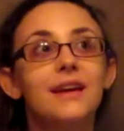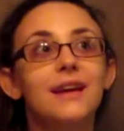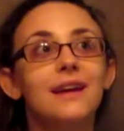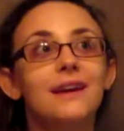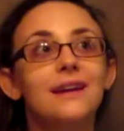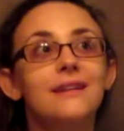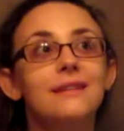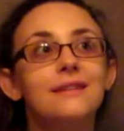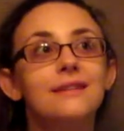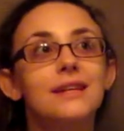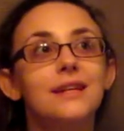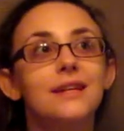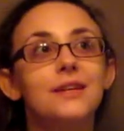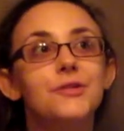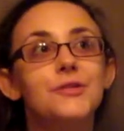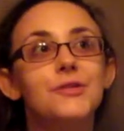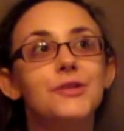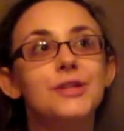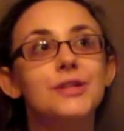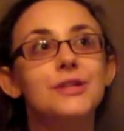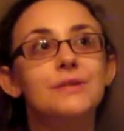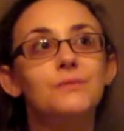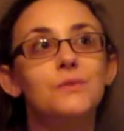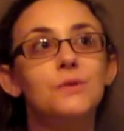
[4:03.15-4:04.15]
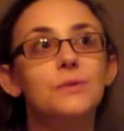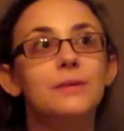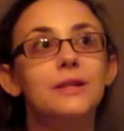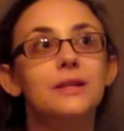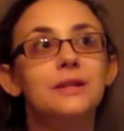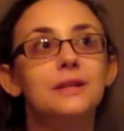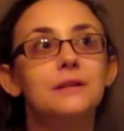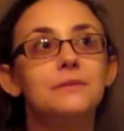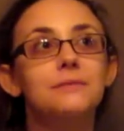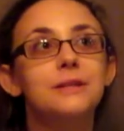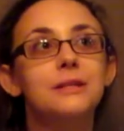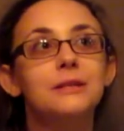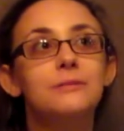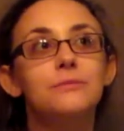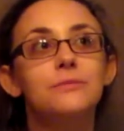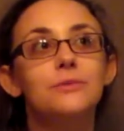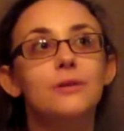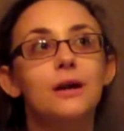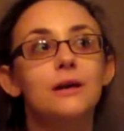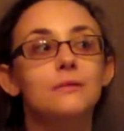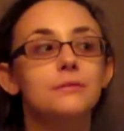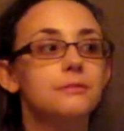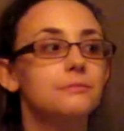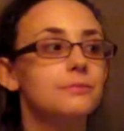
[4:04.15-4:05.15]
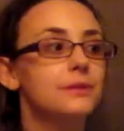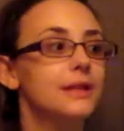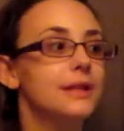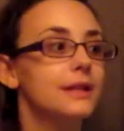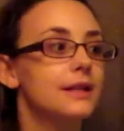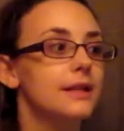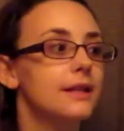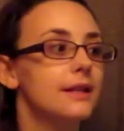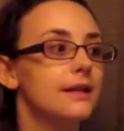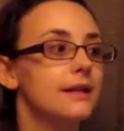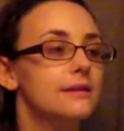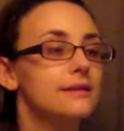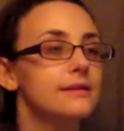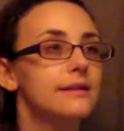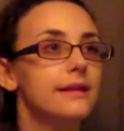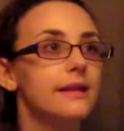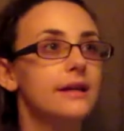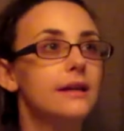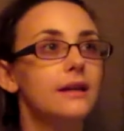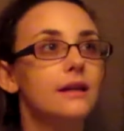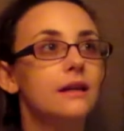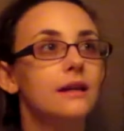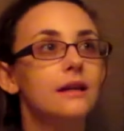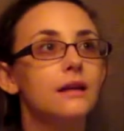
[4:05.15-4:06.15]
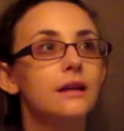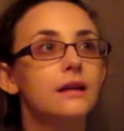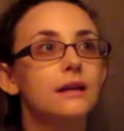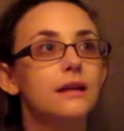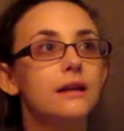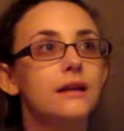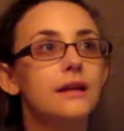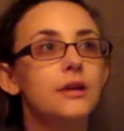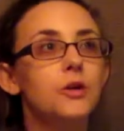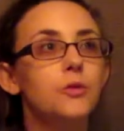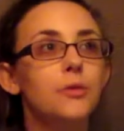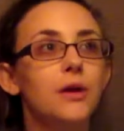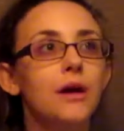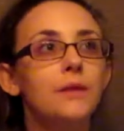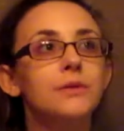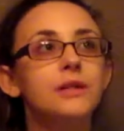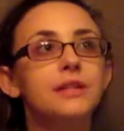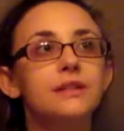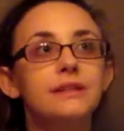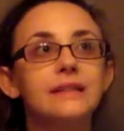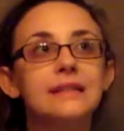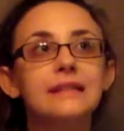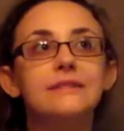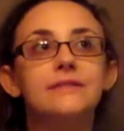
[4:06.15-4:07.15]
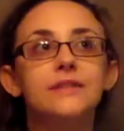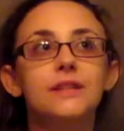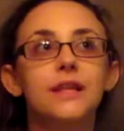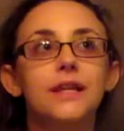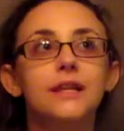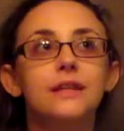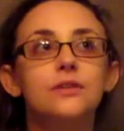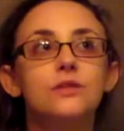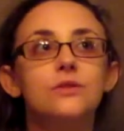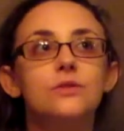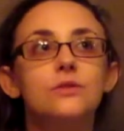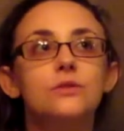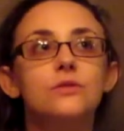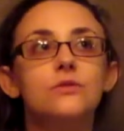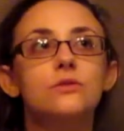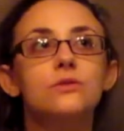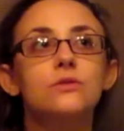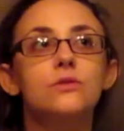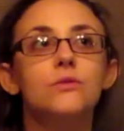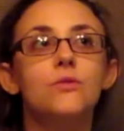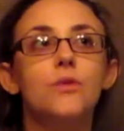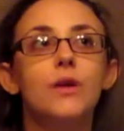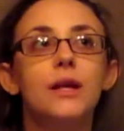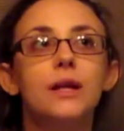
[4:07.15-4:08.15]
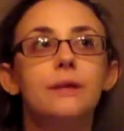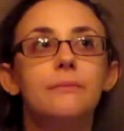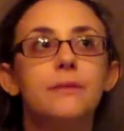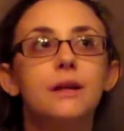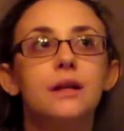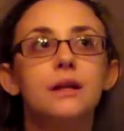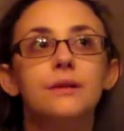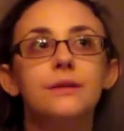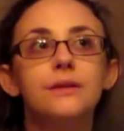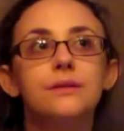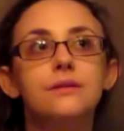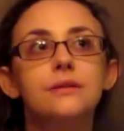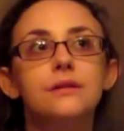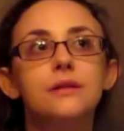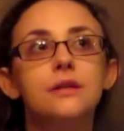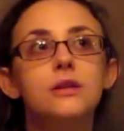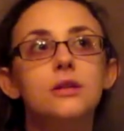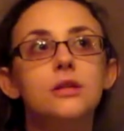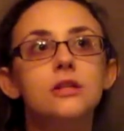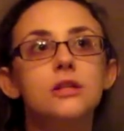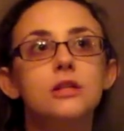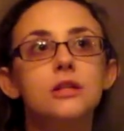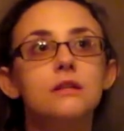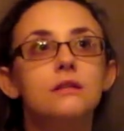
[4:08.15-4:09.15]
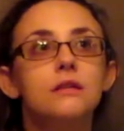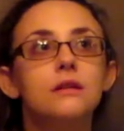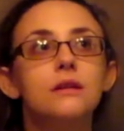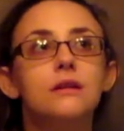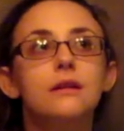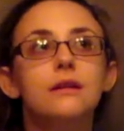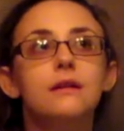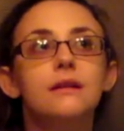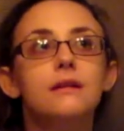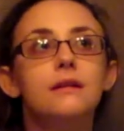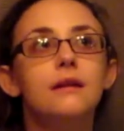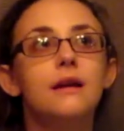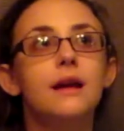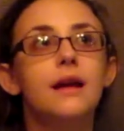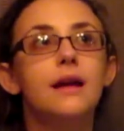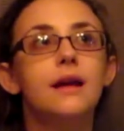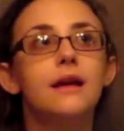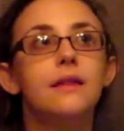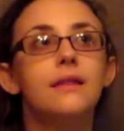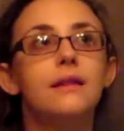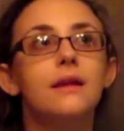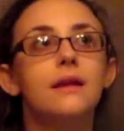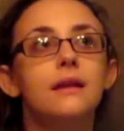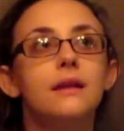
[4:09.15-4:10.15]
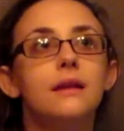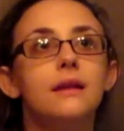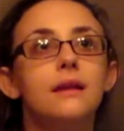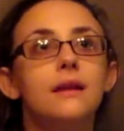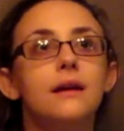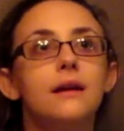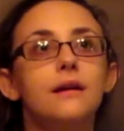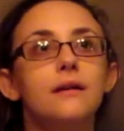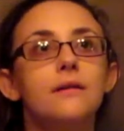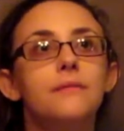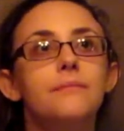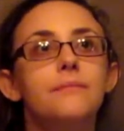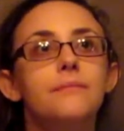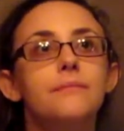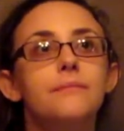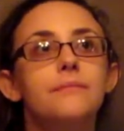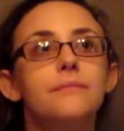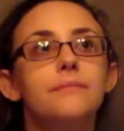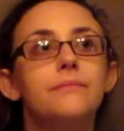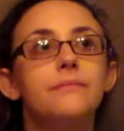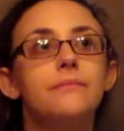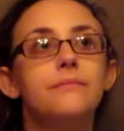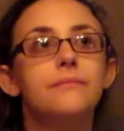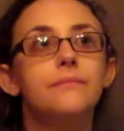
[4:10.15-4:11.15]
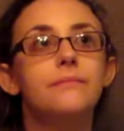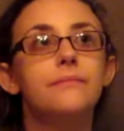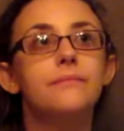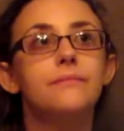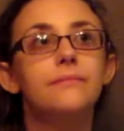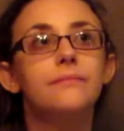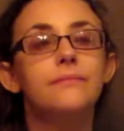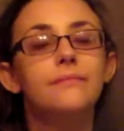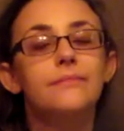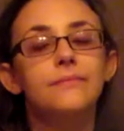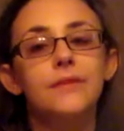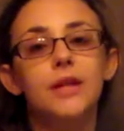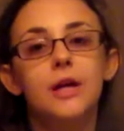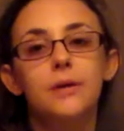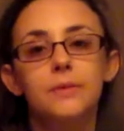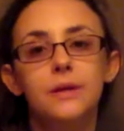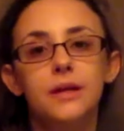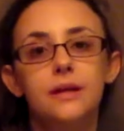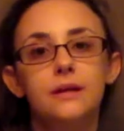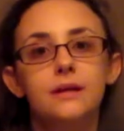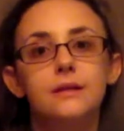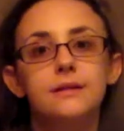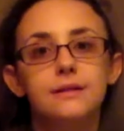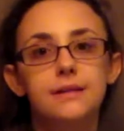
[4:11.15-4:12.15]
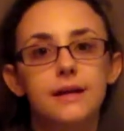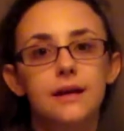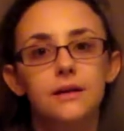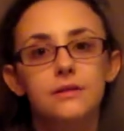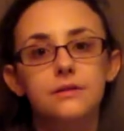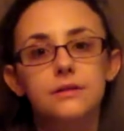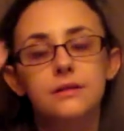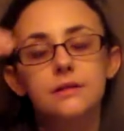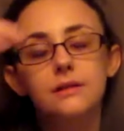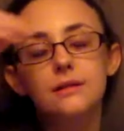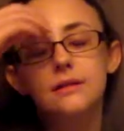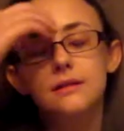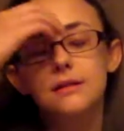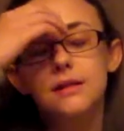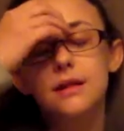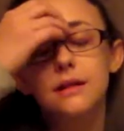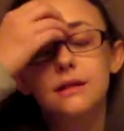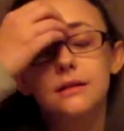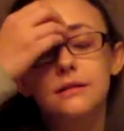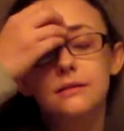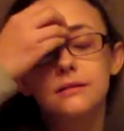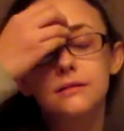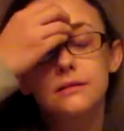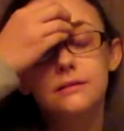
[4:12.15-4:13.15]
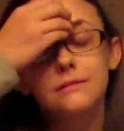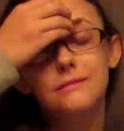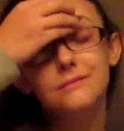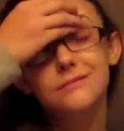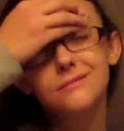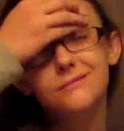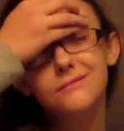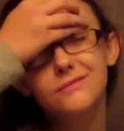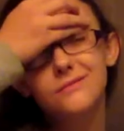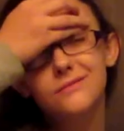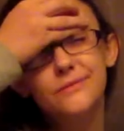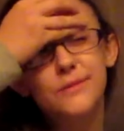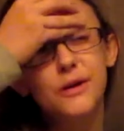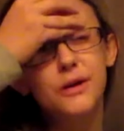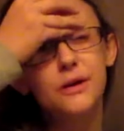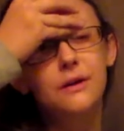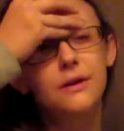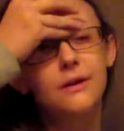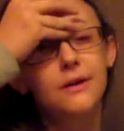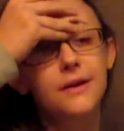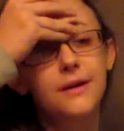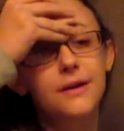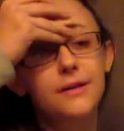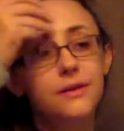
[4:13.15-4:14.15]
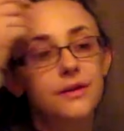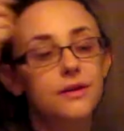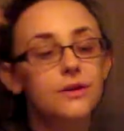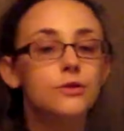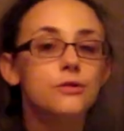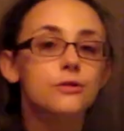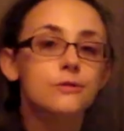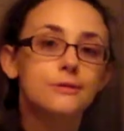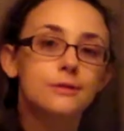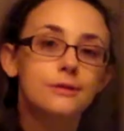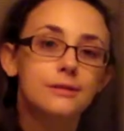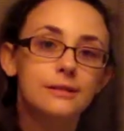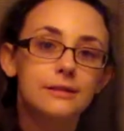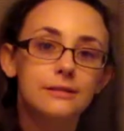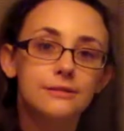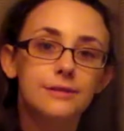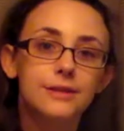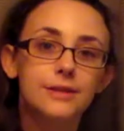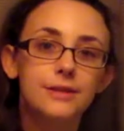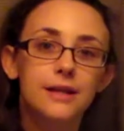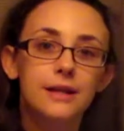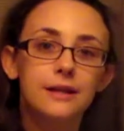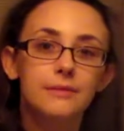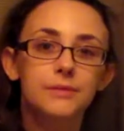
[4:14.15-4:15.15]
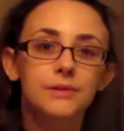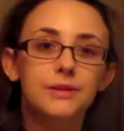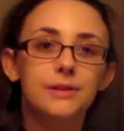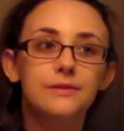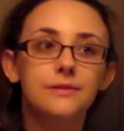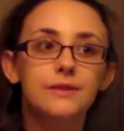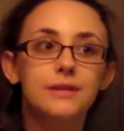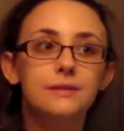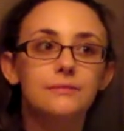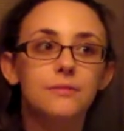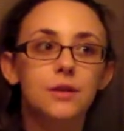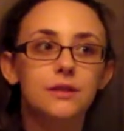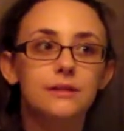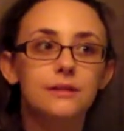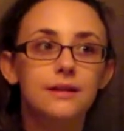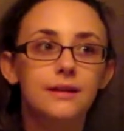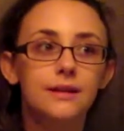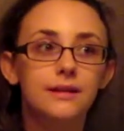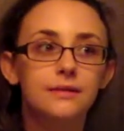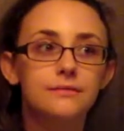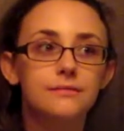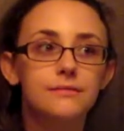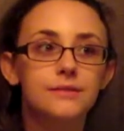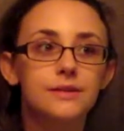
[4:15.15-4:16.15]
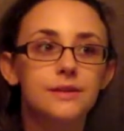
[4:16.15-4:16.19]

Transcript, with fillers: And Adrian will be coming probably in the next like, we'll probably leave in like 20 minutes-ish, and then I'll be at his house until the usual, which I believe is Monday.